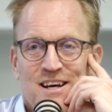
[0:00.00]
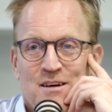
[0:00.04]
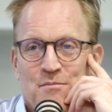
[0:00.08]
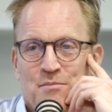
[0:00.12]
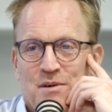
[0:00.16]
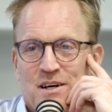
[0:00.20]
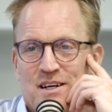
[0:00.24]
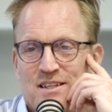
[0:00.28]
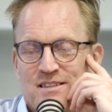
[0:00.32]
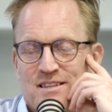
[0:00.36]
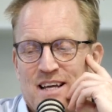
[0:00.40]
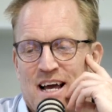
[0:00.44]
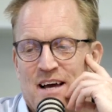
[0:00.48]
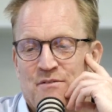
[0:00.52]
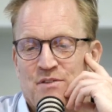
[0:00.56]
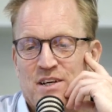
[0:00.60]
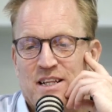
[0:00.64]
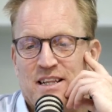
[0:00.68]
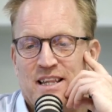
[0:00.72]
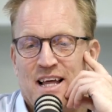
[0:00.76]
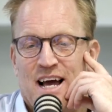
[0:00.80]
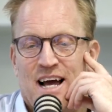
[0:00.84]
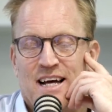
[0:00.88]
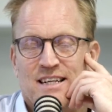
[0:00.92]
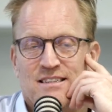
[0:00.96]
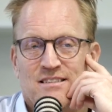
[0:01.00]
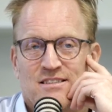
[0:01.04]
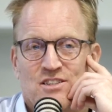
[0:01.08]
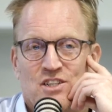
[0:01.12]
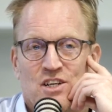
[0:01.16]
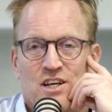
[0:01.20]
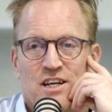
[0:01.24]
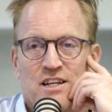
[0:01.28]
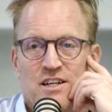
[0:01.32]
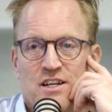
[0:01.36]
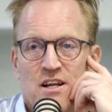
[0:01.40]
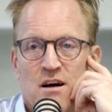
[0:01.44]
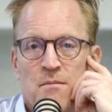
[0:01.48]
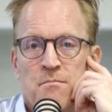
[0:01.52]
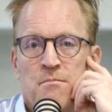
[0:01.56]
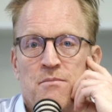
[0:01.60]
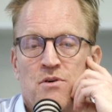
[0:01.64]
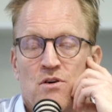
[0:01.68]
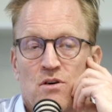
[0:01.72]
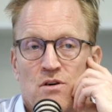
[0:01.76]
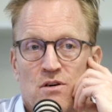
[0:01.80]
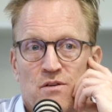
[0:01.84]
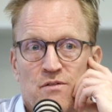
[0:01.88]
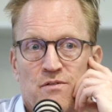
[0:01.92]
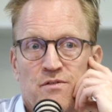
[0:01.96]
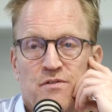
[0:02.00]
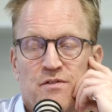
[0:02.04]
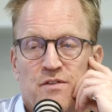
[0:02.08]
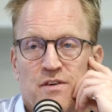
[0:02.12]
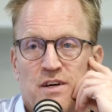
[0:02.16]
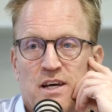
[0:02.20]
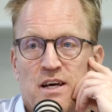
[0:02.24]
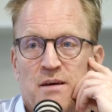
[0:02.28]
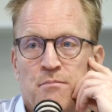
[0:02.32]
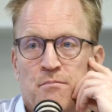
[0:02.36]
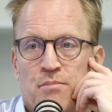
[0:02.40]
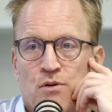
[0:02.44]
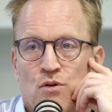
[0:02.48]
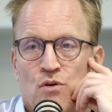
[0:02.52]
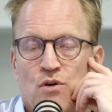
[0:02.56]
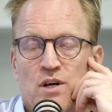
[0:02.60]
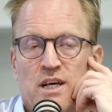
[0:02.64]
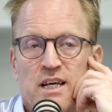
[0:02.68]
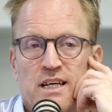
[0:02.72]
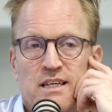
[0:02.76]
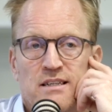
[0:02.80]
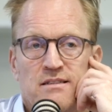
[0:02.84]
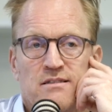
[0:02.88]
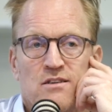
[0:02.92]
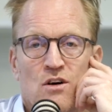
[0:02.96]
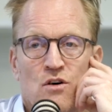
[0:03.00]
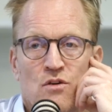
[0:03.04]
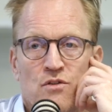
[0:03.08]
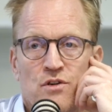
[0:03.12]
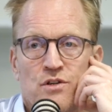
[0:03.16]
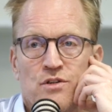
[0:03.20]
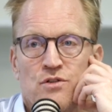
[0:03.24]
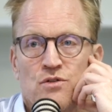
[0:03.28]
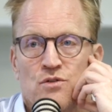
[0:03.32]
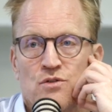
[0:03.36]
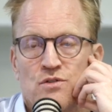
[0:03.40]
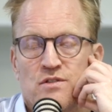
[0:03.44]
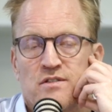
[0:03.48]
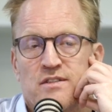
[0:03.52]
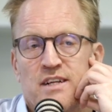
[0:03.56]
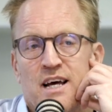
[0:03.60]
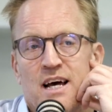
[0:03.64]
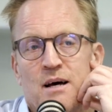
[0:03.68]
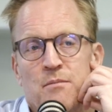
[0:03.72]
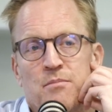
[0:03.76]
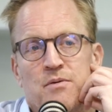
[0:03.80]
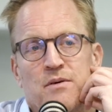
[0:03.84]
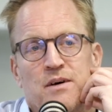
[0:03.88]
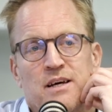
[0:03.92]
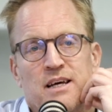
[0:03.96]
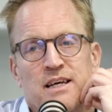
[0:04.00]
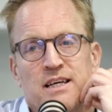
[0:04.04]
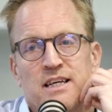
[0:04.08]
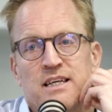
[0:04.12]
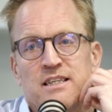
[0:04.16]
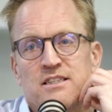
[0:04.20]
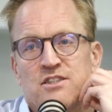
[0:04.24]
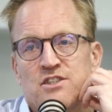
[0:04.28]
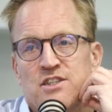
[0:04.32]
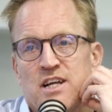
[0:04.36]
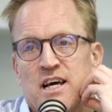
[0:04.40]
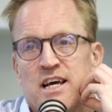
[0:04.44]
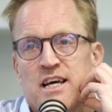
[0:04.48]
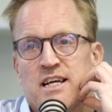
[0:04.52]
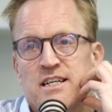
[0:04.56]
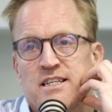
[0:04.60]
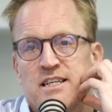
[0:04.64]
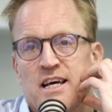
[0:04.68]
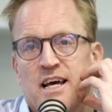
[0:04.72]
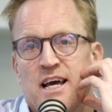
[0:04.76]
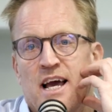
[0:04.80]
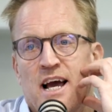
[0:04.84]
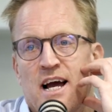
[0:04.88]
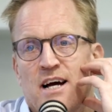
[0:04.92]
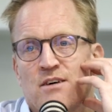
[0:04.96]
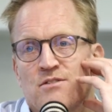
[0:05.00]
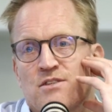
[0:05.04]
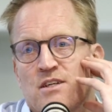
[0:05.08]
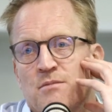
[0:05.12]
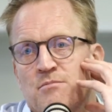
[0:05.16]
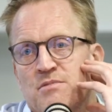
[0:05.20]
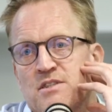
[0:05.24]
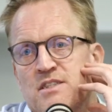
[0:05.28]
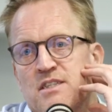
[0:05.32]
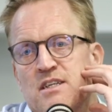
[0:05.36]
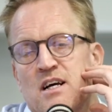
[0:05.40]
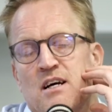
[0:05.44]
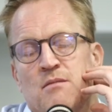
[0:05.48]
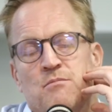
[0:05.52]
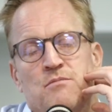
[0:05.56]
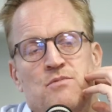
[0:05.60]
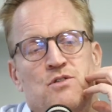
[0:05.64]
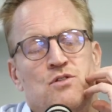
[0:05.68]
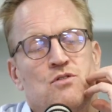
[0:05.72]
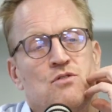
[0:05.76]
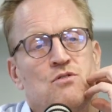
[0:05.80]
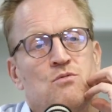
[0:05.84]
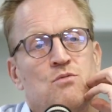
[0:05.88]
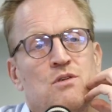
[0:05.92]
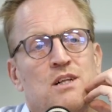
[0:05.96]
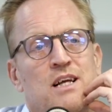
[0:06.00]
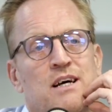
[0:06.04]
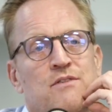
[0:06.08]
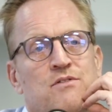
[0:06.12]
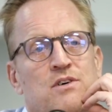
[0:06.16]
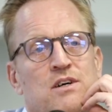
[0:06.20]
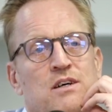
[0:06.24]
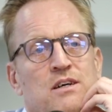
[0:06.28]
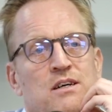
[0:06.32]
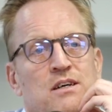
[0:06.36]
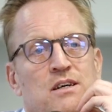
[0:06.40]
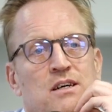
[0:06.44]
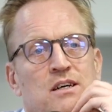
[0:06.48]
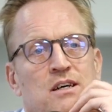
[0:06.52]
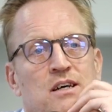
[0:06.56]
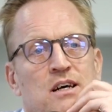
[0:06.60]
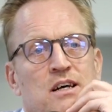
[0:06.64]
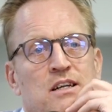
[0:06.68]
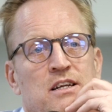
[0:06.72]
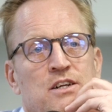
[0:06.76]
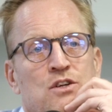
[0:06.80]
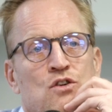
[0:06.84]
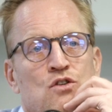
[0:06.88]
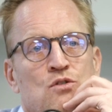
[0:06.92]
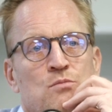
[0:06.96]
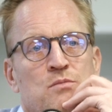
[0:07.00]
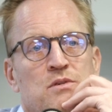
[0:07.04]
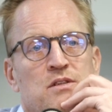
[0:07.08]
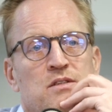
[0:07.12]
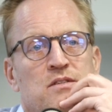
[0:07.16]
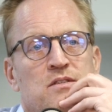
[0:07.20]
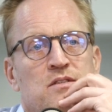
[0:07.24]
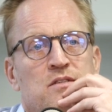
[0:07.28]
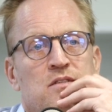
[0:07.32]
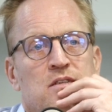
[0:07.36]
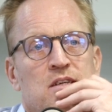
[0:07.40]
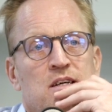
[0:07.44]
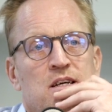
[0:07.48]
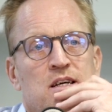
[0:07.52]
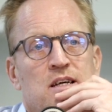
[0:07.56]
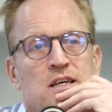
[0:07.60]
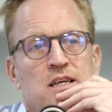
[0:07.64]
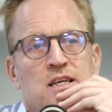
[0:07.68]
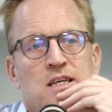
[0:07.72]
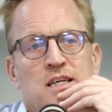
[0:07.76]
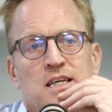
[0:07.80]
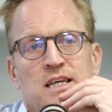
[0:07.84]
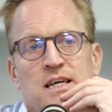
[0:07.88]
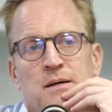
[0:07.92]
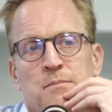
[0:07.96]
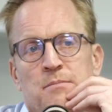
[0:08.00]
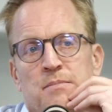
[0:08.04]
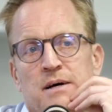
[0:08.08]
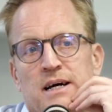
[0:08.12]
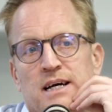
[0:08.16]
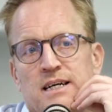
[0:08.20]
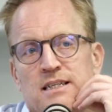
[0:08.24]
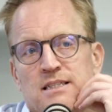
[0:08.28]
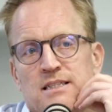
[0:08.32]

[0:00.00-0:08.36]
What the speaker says: But having that sheer number of employees on the doorstep each day in, day out, I'm sure will have an enormous impact.